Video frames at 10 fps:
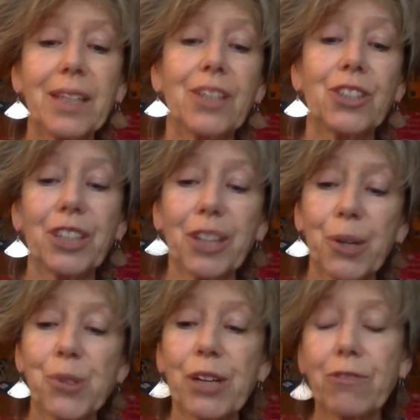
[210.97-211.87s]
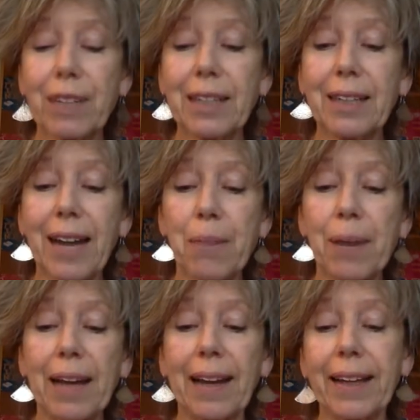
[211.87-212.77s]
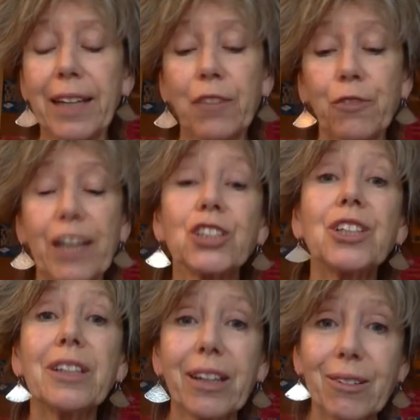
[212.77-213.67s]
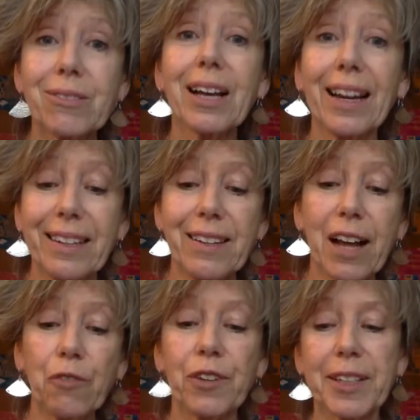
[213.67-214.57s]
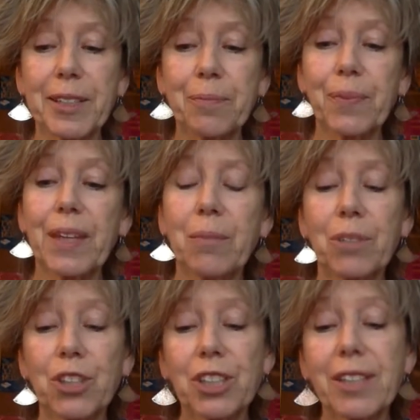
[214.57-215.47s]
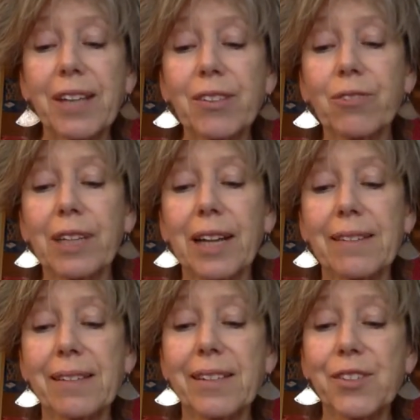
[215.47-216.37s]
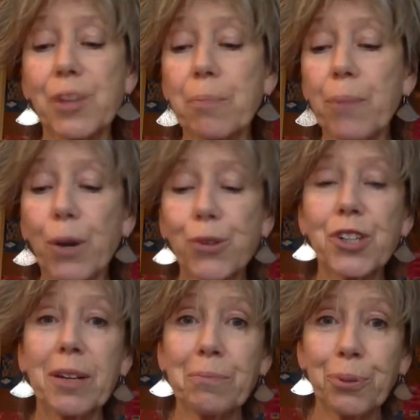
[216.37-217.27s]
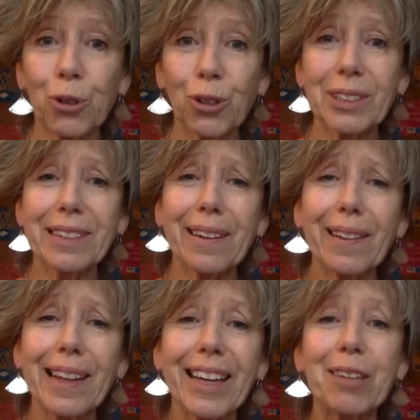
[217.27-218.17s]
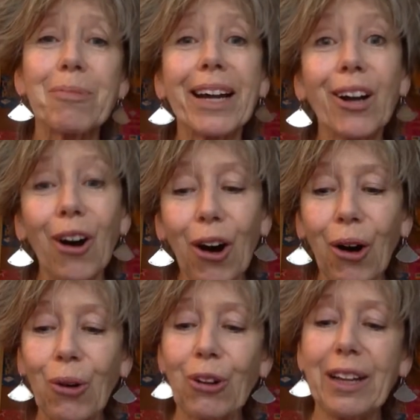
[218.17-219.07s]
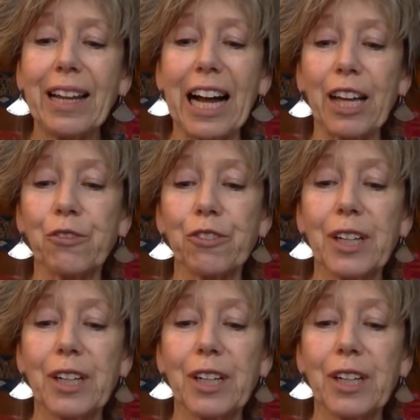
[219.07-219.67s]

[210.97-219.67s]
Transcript: She knows I really like ballet. In fact, she knows I love it. But she doesn't realise that it's the most important thing in my whole life.